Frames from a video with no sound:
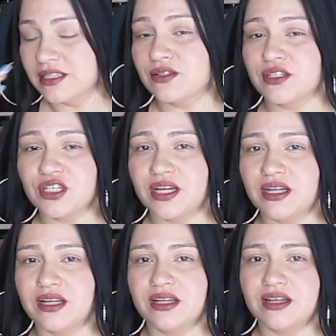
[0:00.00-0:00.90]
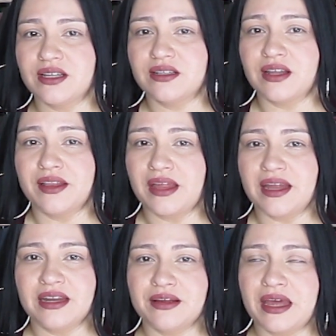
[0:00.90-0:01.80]
So I tried it, and
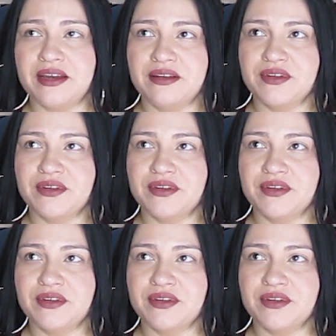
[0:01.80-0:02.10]
I didn't